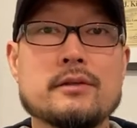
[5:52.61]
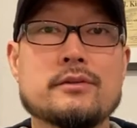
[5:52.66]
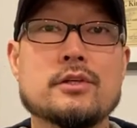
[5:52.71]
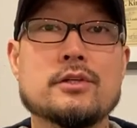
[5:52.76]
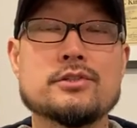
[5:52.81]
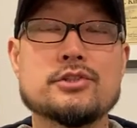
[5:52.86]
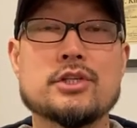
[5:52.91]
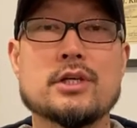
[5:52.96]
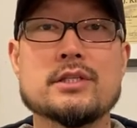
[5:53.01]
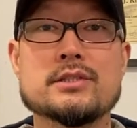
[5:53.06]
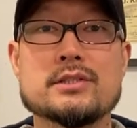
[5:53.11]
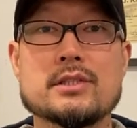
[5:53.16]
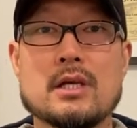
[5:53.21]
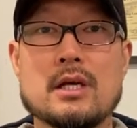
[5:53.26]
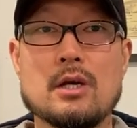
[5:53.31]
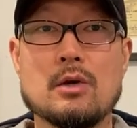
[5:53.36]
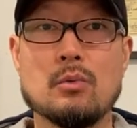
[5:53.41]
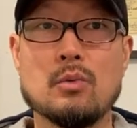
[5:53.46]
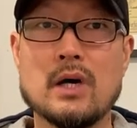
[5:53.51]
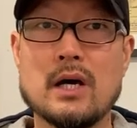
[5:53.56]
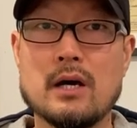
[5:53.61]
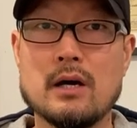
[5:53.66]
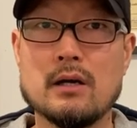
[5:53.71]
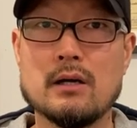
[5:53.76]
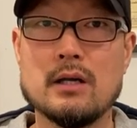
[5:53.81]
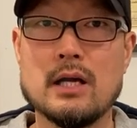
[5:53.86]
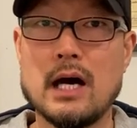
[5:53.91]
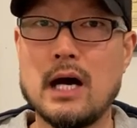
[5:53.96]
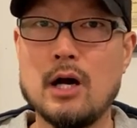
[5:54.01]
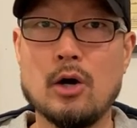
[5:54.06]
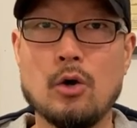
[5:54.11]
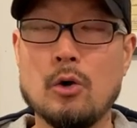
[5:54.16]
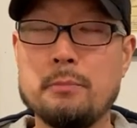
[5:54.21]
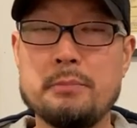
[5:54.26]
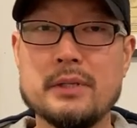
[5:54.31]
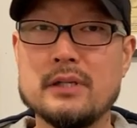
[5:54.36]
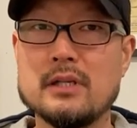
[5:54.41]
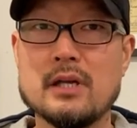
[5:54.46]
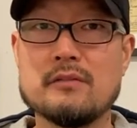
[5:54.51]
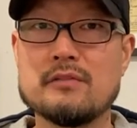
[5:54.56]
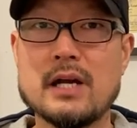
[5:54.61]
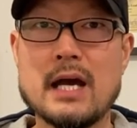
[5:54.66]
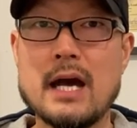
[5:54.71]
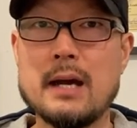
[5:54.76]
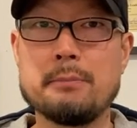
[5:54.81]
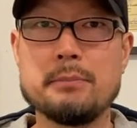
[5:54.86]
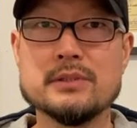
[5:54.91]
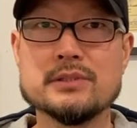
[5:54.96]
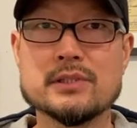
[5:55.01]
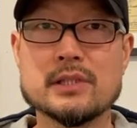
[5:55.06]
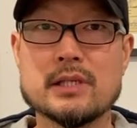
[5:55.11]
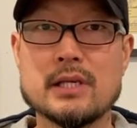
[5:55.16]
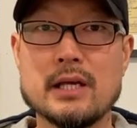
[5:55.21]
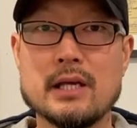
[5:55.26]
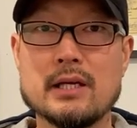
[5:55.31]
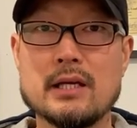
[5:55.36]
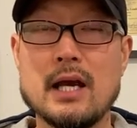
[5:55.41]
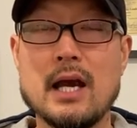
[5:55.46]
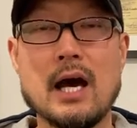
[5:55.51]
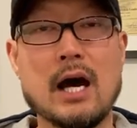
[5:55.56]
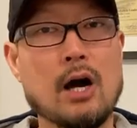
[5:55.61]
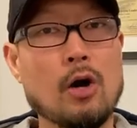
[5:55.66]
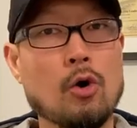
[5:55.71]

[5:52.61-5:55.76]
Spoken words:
they're just, well, I hope it never happens again.